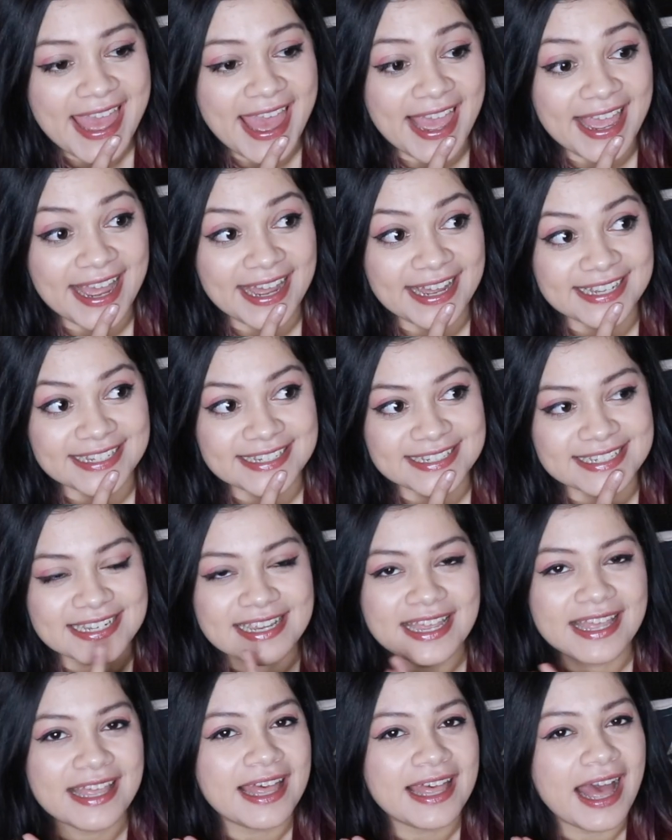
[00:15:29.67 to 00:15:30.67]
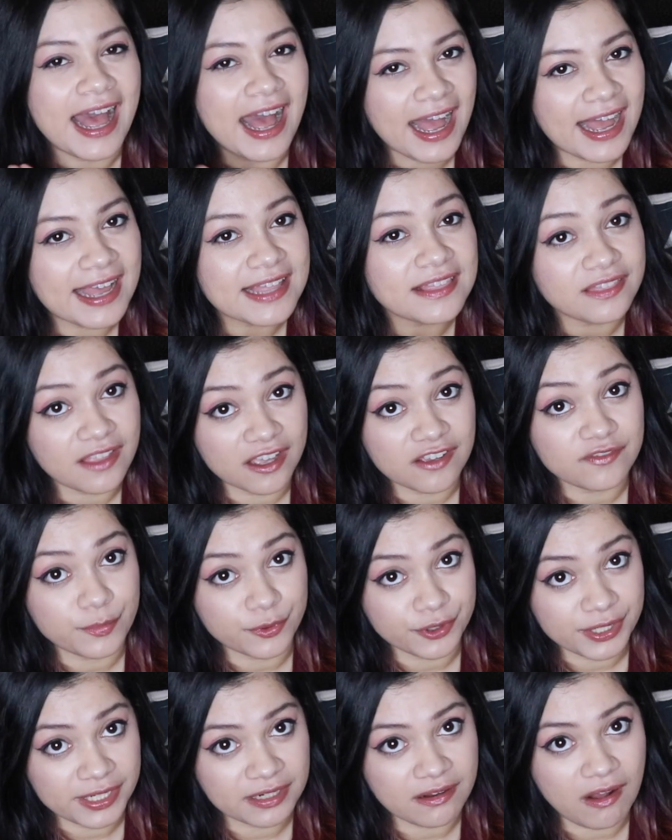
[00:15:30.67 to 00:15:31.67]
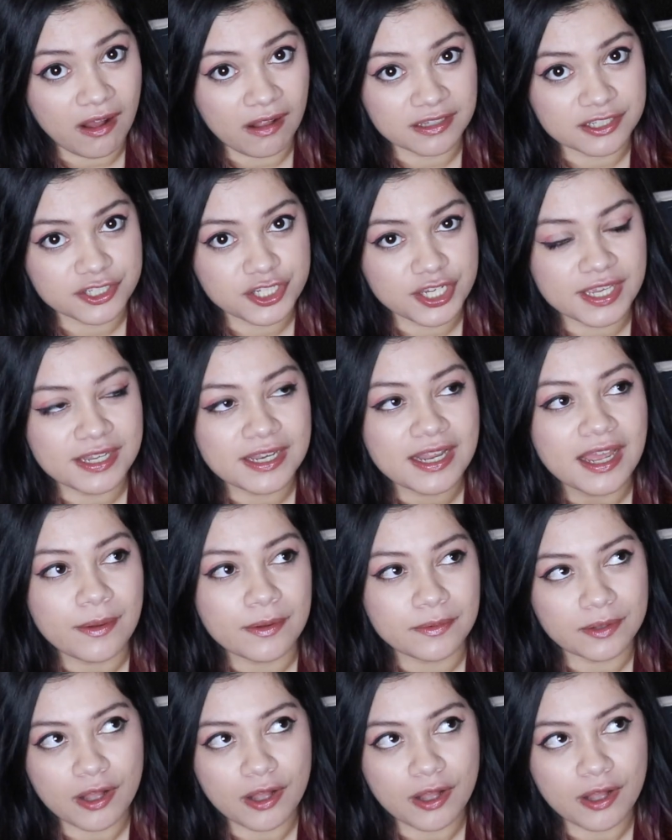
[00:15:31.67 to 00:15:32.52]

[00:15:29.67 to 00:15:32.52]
And I love marine collagen.